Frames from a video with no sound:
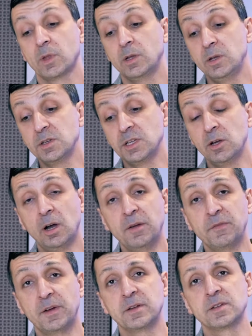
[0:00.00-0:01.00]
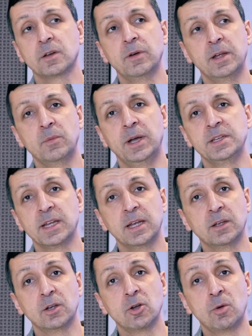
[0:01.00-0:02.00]
Using your iPhone is a great way to
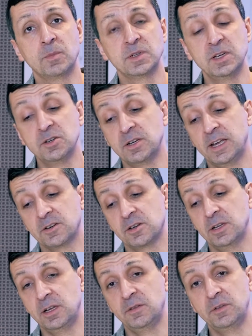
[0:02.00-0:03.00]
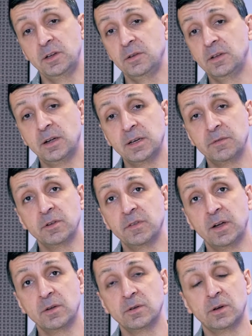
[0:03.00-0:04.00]
get good composition actually. If you don't have your
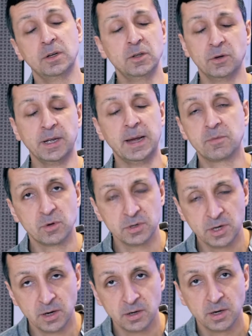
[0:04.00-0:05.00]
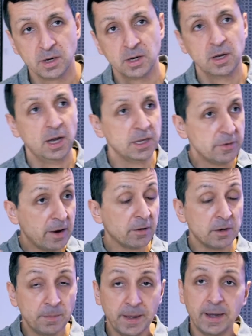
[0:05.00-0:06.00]
phone or your camera on you and you're out
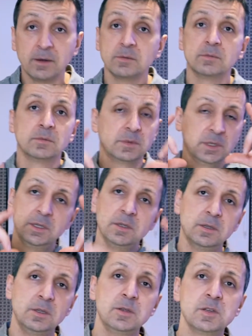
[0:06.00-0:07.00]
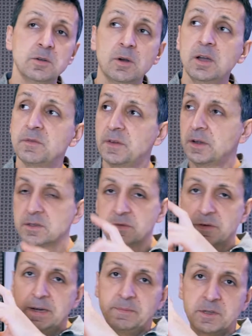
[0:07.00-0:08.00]
and about, use your iPhone to
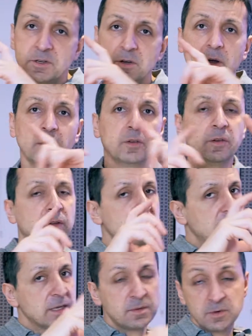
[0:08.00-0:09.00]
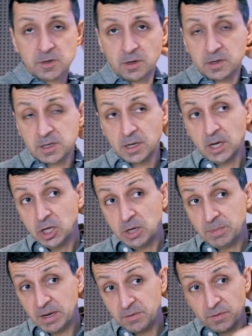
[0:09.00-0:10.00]
frame the shots and take some shots.
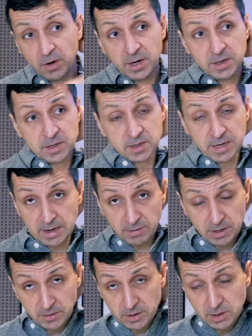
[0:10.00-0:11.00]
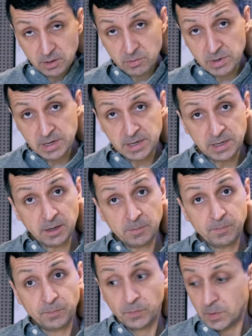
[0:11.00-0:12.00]
You may find there's an area that you really
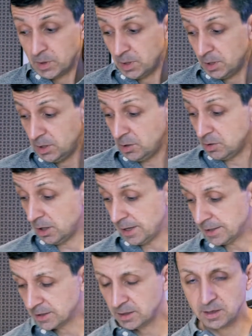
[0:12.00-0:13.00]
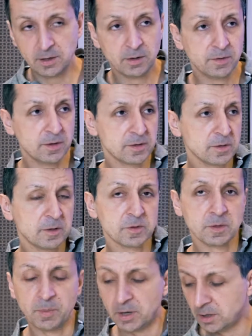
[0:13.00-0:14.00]
you like. There
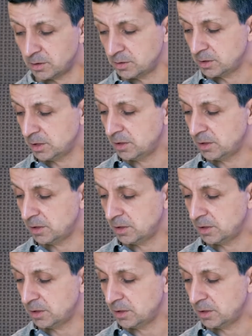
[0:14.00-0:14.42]
was a part